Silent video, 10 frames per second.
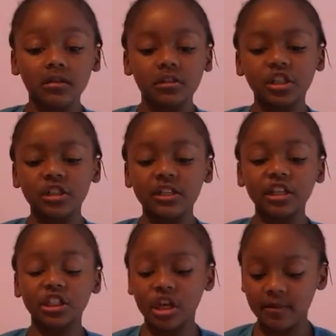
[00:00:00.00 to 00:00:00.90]
It's just
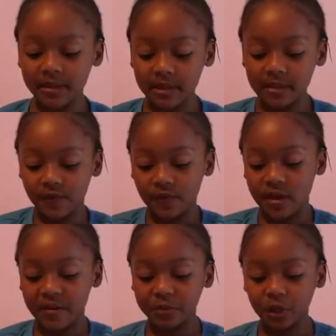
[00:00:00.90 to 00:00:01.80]
like Shopkins. If you
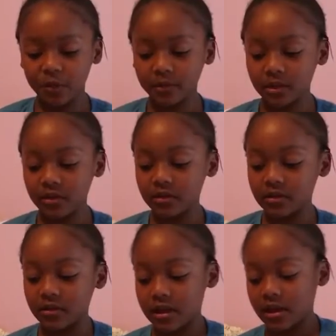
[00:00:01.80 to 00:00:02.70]
have
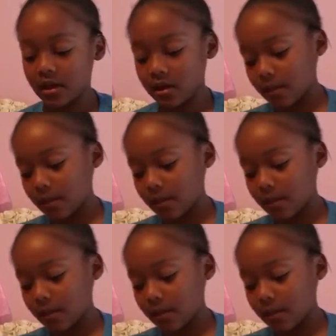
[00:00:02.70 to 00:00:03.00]
Shopkins, they